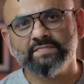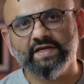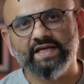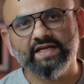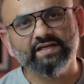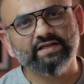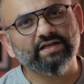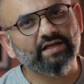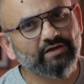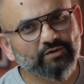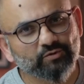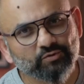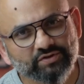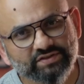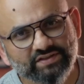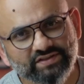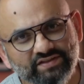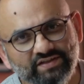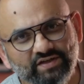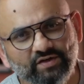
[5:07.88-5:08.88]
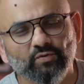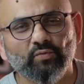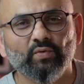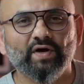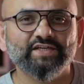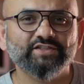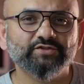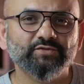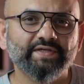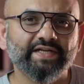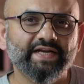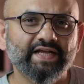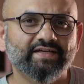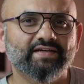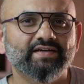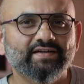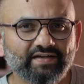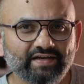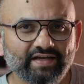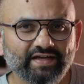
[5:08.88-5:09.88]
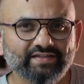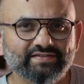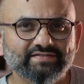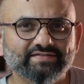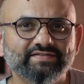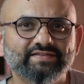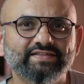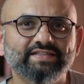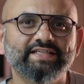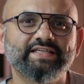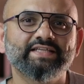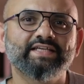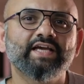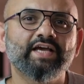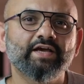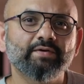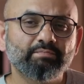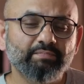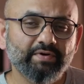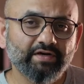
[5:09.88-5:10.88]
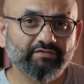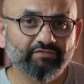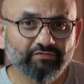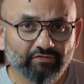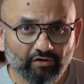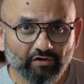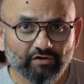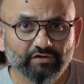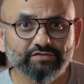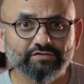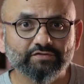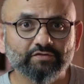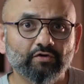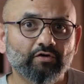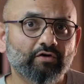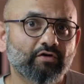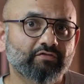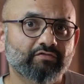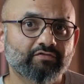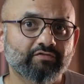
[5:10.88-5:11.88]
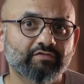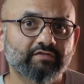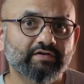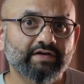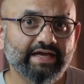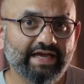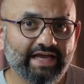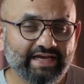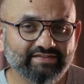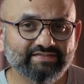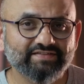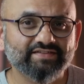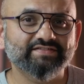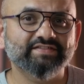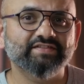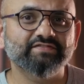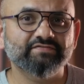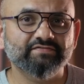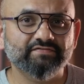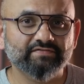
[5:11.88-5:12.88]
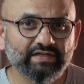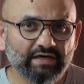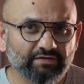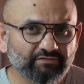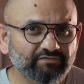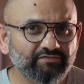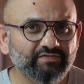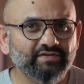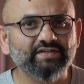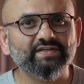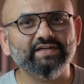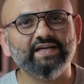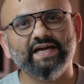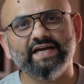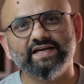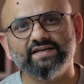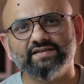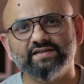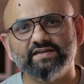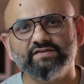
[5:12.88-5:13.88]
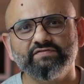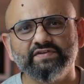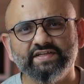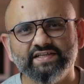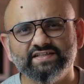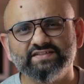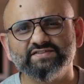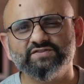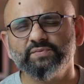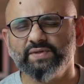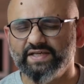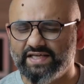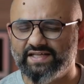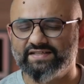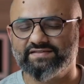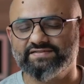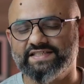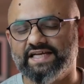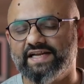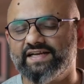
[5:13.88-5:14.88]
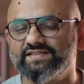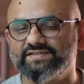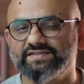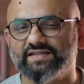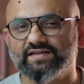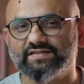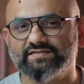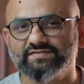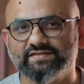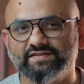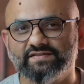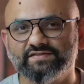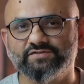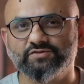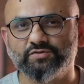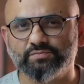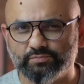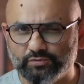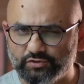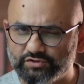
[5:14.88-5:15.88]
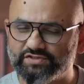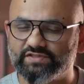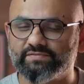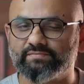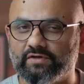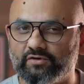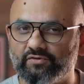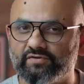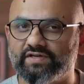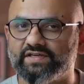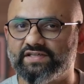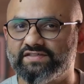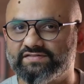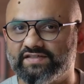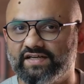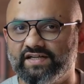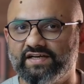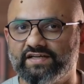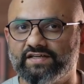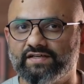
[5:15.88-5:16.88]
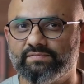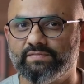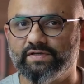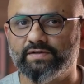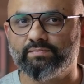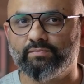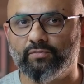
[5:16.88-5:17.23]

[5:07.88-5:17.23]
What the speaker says: In conclusion, once we recognize the pitfalls of excessive comfort and convenience, we can challenge ourselves to push the boundaries a little bit